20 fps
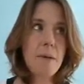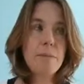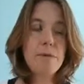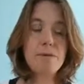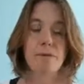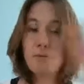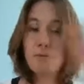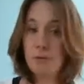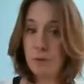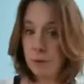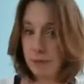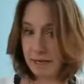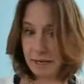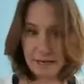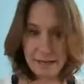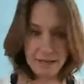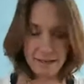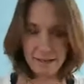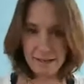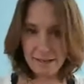before
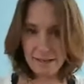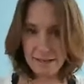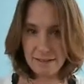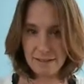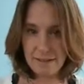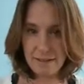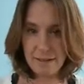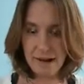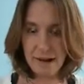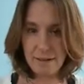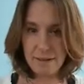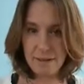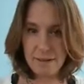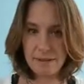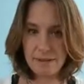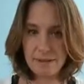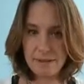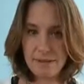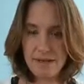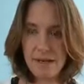anything else even
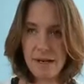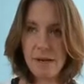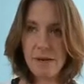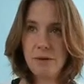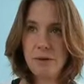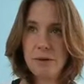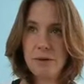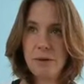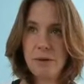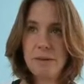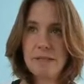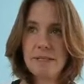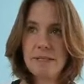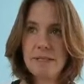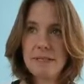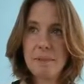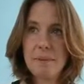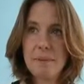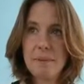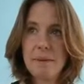happens. I don't know what's
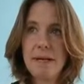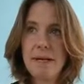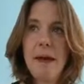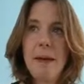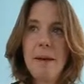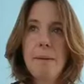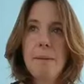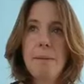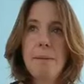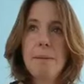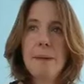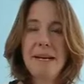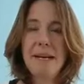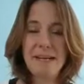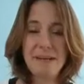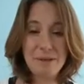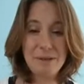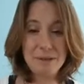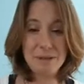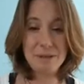happening, but
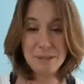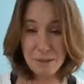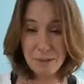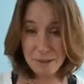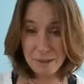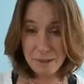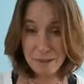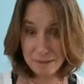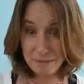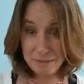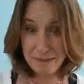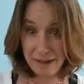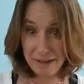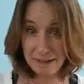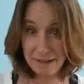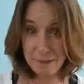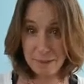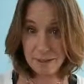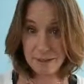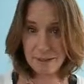I know it's probably
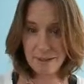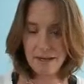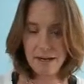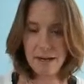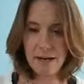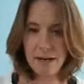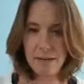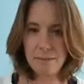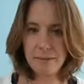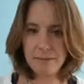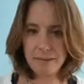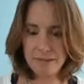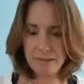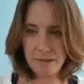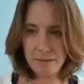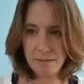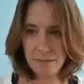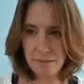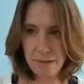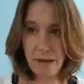not going to be good, and
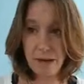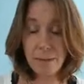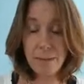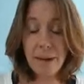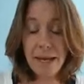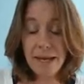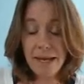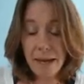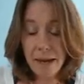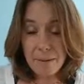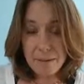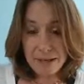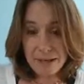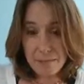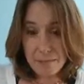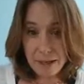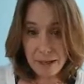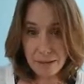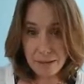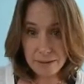I'm
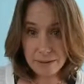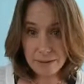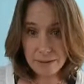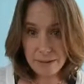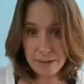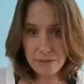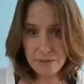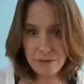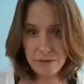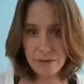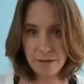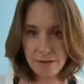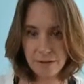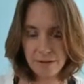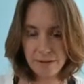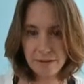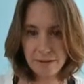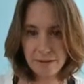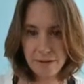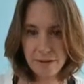in my own discomfort,
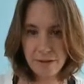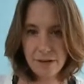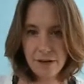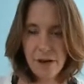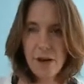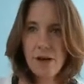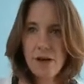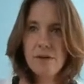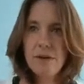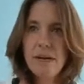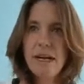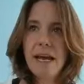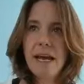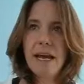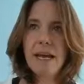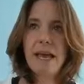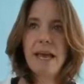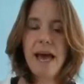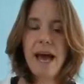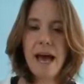right?
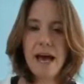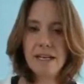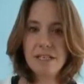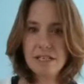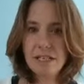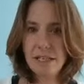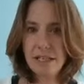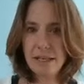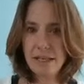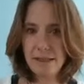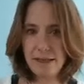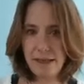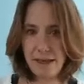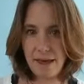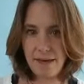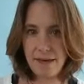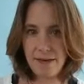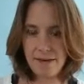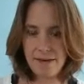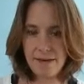And catching it
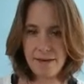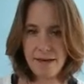then,